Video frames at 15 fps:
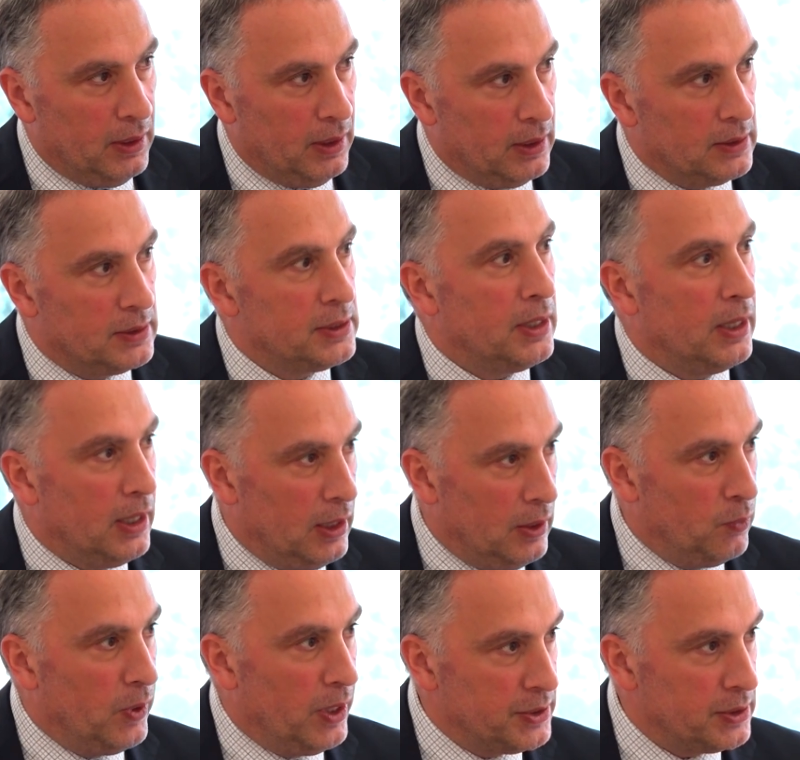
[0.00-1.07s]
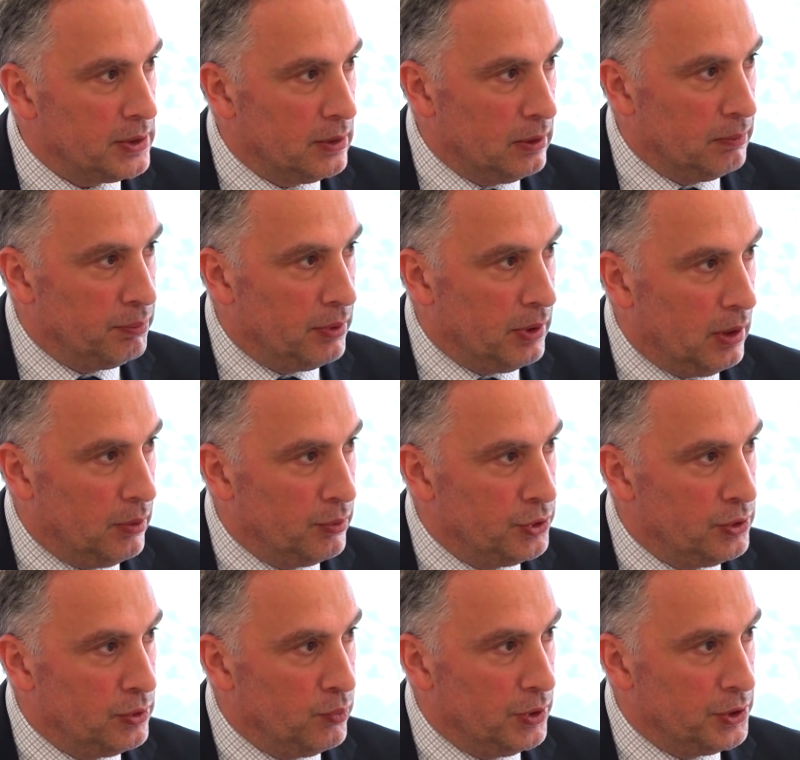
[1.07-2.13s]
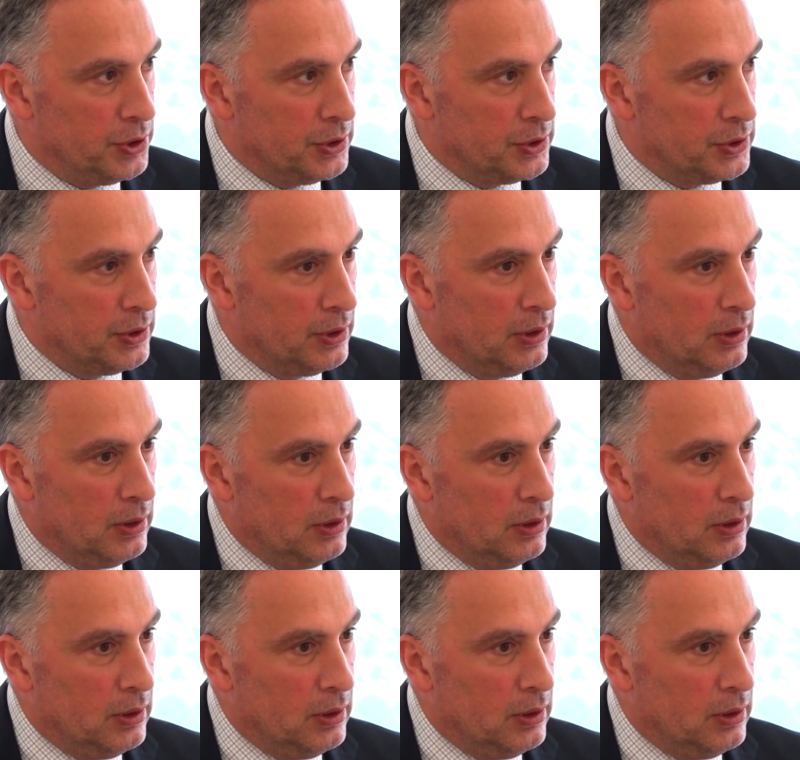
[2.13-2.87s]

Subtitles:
anti-Western approach, which is